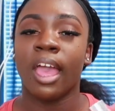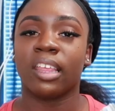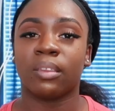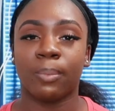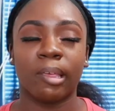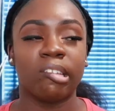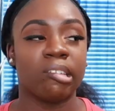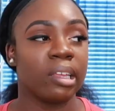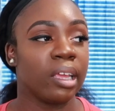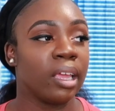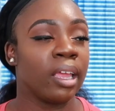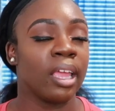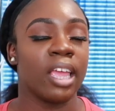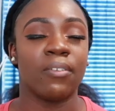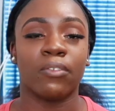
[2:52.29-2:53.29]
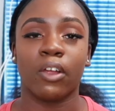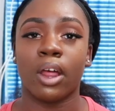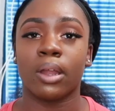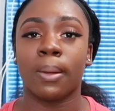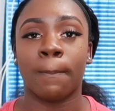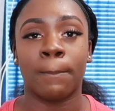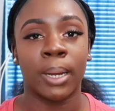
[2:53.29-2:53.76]
especially if you're
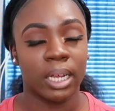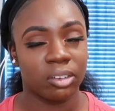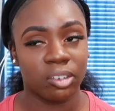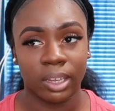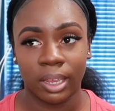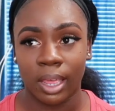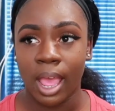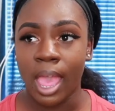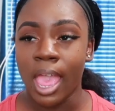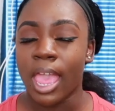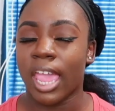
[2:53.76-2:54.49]
on a budget